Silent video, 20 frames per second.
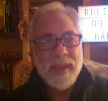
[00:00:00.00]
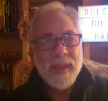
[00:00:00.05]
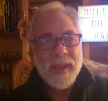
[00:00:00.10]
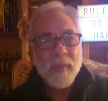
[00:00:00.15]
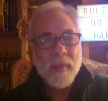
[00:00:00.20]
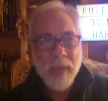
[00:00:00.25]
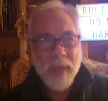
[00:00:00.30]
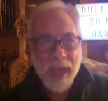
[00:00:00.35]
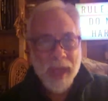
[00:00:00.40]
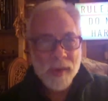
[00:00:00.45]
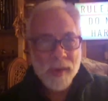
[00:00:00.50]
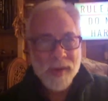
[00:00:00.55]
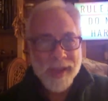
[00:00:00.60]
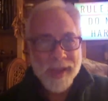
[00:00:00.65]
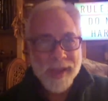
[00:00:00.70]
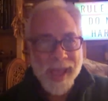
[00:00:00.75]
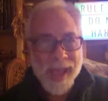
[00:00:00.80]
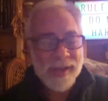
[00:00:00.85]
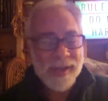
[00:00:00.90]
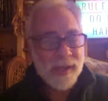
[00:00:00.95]
Better
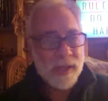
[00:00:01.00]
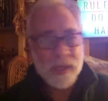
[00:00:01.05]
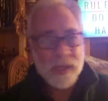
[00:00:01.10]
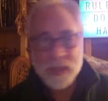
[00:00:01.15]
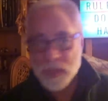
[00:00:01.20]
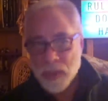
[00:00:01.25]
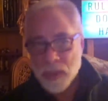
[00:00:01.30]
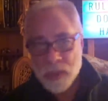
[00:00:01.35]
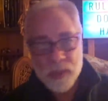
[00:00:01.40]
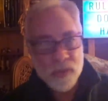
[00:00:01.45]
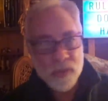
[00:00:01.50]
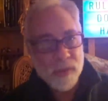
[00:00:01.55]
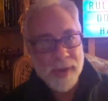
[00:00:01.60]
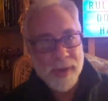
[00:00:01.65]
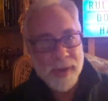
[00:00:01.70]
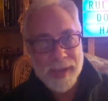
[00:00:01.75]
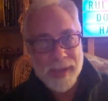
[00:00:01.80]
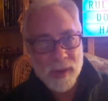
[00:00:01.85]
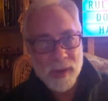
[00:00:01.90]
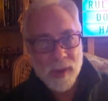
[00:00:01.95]
yet, don't
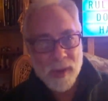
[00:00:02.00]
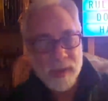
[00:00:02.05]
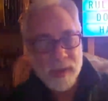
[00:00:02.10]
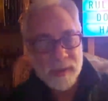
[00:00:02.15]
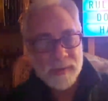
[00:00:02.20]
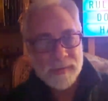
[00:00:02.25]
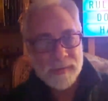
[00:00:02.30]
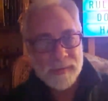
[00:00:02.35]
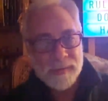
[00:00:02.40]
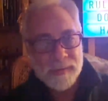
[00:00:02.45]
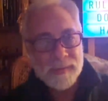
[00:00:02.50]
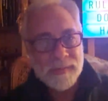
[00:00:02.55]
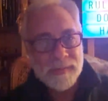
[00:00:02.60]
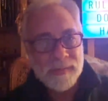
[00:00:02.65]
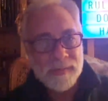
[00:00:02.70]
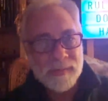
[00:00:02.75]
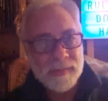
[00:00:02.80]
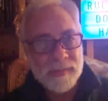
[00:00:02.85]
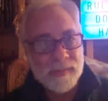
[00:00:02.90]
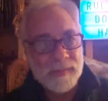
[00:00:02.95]
drink at all.
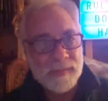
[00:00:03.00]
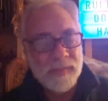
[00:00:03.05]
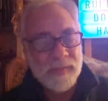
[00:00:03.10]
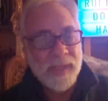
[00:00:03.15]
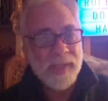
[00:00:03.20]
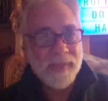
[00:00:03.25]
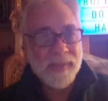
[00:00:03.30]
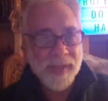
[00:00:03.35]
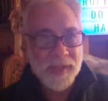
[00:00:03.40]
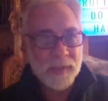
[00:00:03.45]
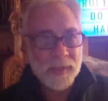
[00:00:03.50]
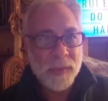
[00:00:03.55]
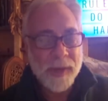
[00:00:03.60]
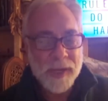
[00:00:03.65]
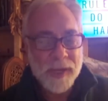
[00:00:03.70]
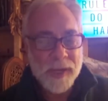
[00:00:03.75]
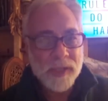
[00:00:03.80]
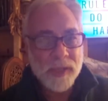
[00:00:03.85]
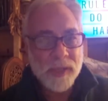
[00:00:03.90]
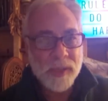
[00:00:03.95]
And that's what
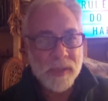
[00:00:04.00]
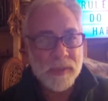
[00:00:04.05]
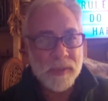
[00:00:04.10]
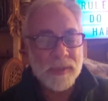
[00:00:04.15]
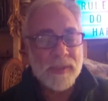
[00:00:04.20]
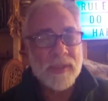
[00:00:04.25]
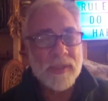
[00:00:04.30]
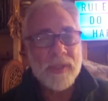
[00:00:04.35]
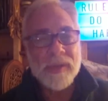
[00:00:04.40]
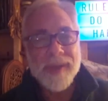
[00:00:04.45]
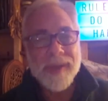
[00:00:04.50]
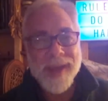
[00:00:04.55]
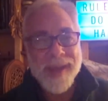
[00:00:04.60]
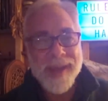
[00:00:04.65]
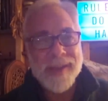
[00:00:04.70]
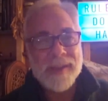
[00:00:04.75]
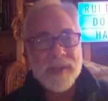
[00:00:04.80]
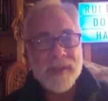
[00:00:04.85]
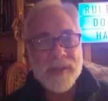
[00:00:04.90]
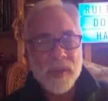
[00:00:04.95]
I chose to
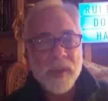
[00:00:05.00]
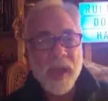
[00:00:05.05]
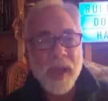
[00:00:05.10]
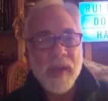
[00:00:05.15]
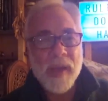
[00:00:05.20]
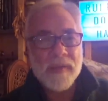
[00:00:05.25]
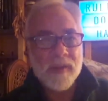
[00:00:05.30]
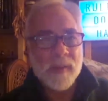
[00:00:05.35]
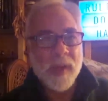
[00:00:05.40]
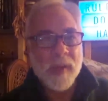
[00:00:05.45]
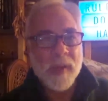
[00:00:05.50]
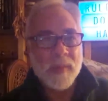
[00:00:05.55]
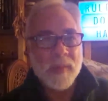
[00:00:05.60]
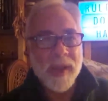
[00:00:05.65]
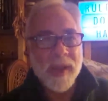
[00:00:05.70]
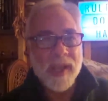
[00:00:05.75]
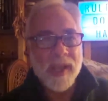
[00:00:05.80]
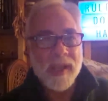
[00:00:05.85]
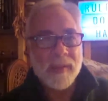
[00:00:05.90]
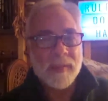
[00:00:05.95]
not do after my
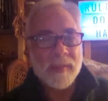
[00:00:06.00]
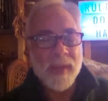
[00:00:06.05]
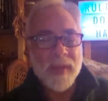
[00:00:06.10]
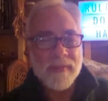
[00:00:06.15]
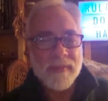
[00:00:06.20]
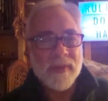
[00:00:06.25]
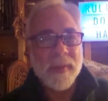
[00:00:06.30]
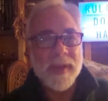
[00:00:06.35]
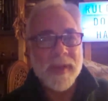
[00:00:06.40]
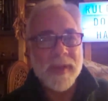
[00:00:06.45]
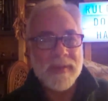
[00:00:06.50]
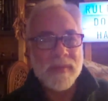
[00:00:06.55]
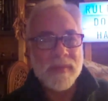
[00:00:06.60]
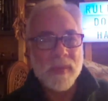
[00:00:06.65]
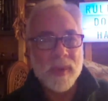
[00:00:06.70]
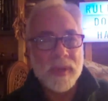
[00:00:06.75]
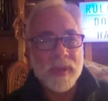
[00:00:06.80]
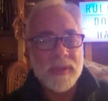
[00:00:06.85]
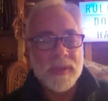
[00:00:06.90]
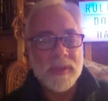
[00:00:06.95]
breakup, after my
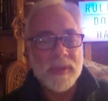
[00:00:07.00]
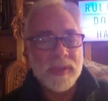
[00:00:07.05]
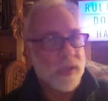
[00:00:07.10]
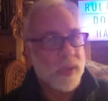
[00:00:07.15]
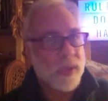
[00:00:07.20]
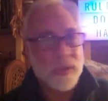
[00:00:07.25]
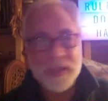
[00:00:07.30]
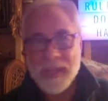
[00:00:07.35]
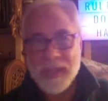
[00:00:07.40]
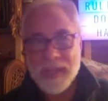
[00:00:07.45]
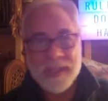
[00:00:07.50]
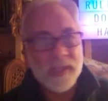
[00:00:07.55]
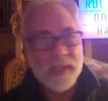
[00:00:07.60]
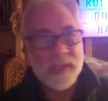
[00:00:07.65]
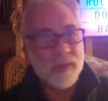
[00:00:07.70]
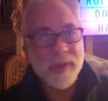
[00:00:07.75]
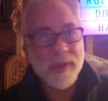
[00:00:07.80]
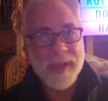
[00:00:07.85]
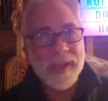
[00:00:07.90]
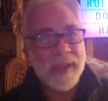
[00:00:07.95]
divorce. Chose not to
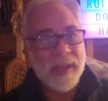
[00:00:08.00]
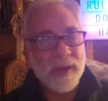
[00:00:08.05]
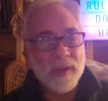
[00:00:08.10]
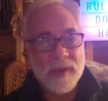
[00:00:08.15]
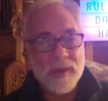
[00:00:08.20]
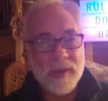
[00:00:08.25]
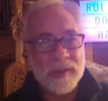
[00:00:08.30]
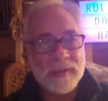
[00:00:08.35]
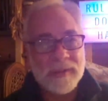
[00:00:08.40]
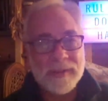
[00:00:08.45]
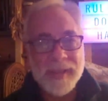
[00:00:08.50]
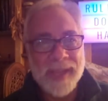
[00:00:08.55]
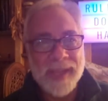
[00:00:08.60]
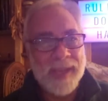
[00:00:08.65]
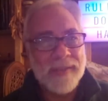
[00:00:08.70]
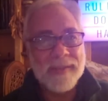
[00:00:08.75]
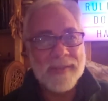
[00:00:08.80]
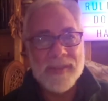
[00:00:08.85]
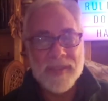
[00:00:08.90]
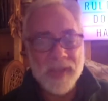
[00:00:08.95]
drink at all, not
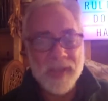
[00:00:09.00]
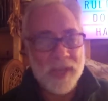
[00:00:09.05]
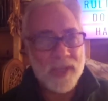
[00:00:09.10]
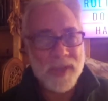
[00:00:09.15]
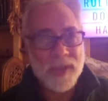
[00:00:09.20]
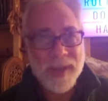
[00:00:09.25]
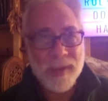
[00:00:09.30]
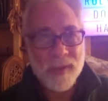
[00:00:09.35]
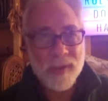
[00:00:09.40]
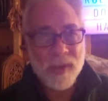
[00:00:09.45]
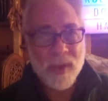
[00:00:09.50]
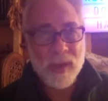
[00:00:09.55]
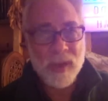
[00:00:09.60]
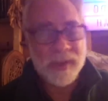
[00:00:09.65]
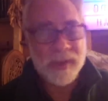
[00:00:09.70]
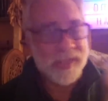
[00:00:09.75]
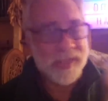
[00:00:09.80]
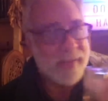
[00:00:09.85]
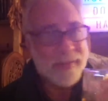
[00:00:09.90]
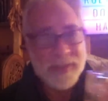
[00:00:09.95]
even touch alcohol,
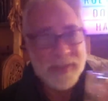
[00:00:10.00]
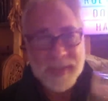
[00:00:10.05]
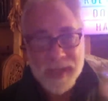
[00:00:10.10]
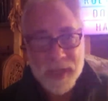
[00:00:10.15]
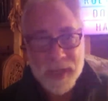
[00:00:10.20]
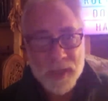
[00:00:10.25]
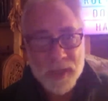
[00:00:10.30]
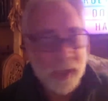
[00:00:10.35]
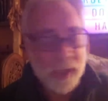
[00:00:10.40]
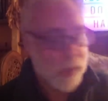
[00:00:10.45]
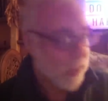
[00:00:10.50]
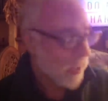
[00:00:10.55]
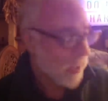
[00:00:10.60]
didn't even touch it.